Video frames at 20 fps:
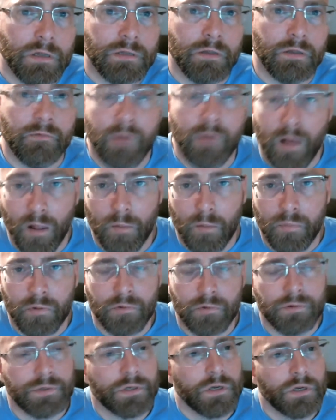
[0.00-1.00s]

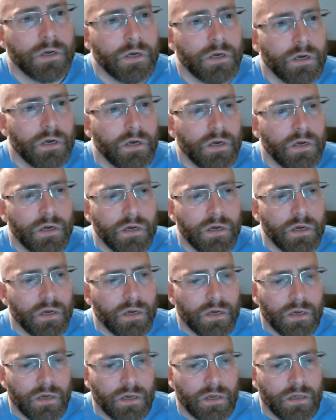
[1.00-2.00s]
developers,
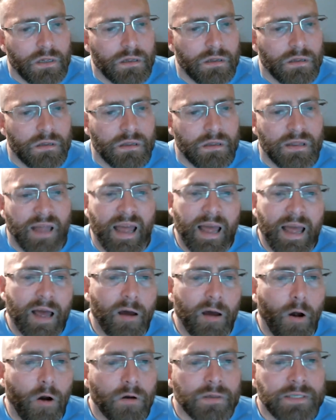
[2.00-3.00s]
they had
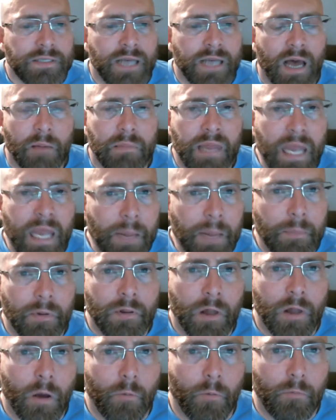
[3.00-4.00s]
a hard time
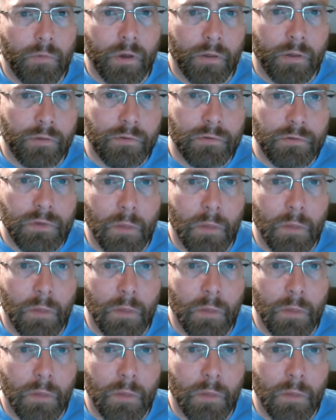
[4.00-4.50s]
keeping up with